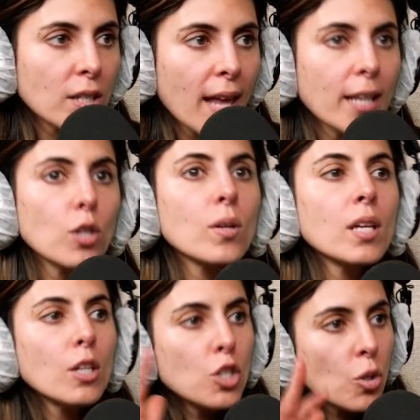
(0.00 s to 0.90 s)
Like you
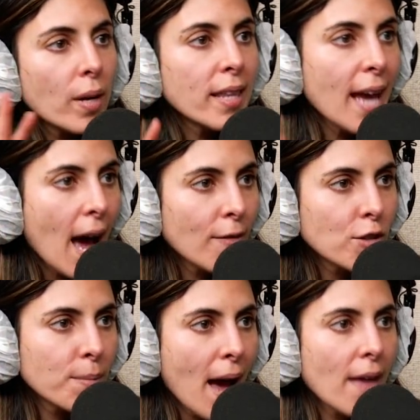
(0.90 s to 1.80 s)
can enjoy the
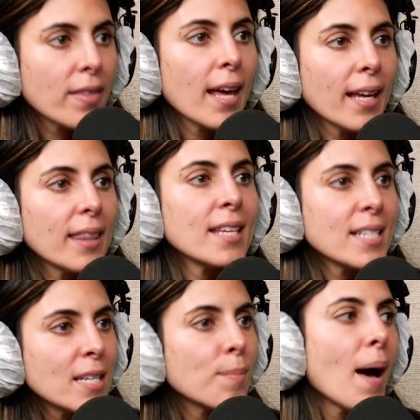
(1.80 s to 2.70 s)
aftermath. Like this
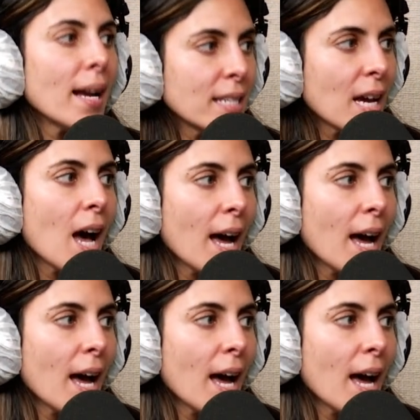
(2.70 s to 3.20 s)
is my time.